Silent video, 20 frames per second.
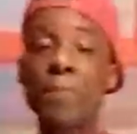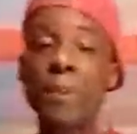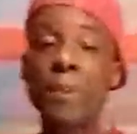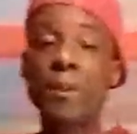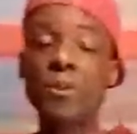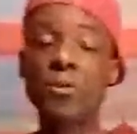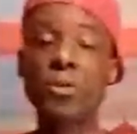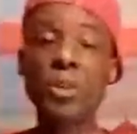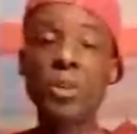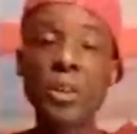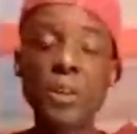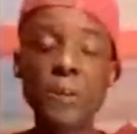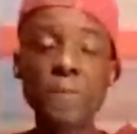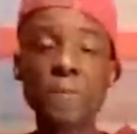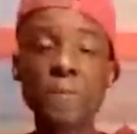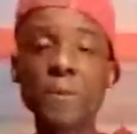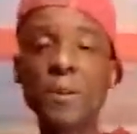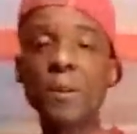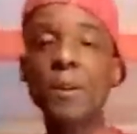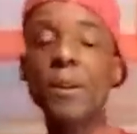See?
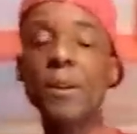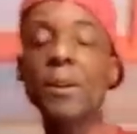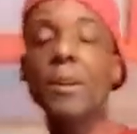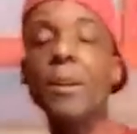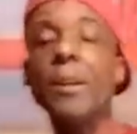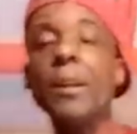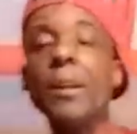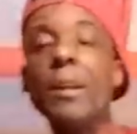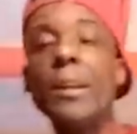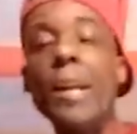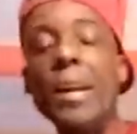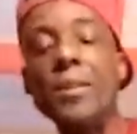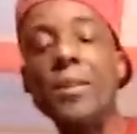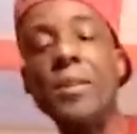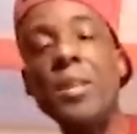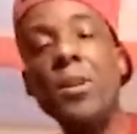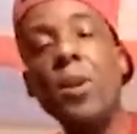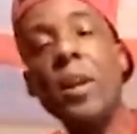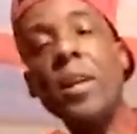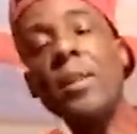Classic
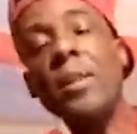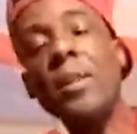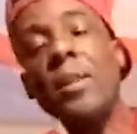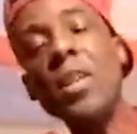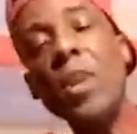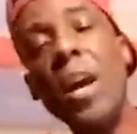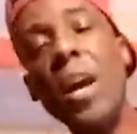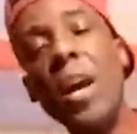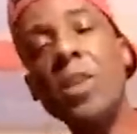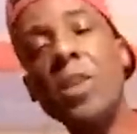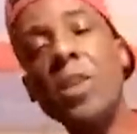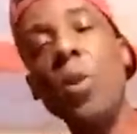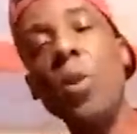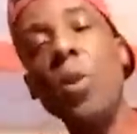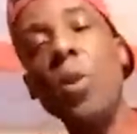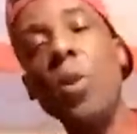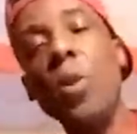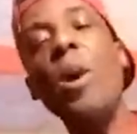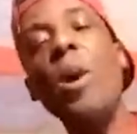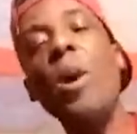go get a chance
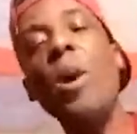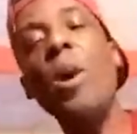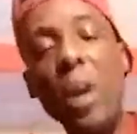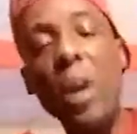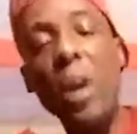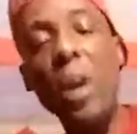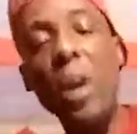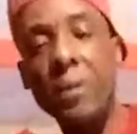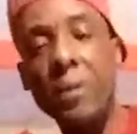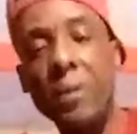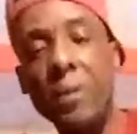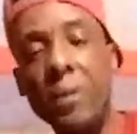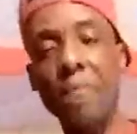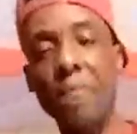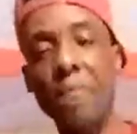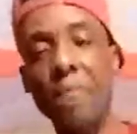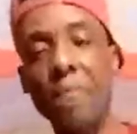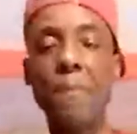now if go foreign.